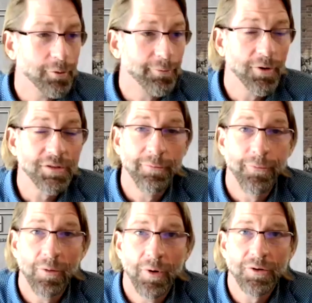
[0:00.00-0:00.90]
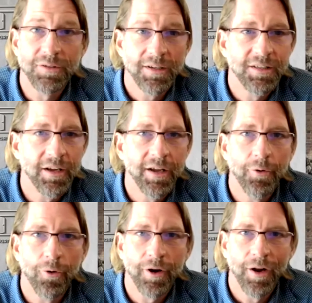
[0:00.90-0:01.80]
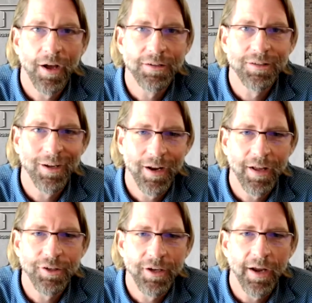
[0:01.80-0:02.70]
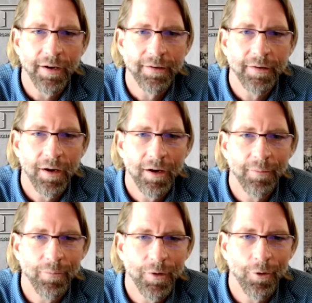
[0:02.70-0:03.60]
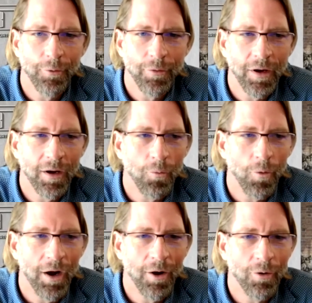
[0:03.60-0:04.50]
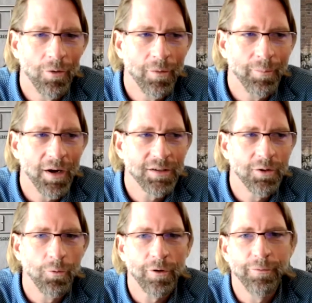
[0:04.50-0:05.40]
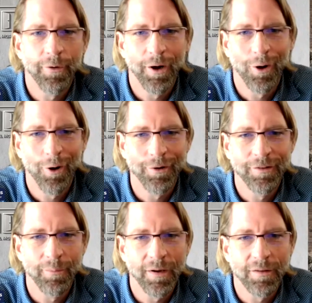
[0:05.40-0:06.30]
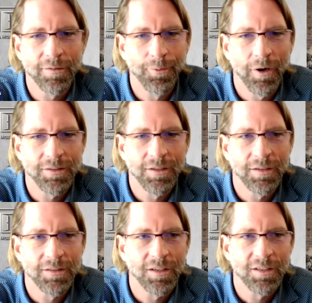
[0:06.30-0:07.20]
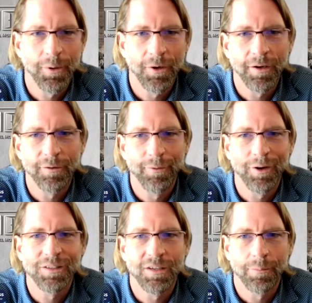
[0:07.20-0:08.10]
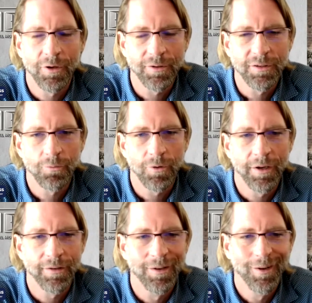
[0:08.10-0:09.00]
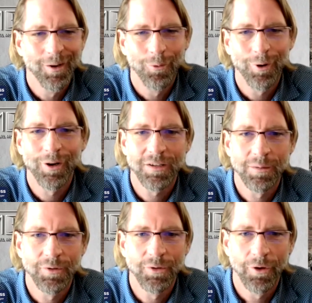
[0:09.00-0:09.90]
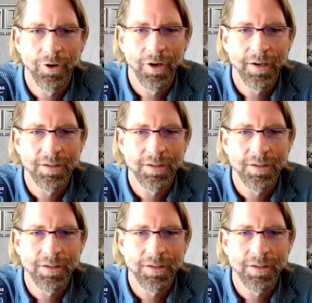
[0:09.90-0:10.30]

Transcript: first and foremost, I'd say get organized and get educated. While MoXie works very hard to make this process and experience very similar to what we're accustomed to in the United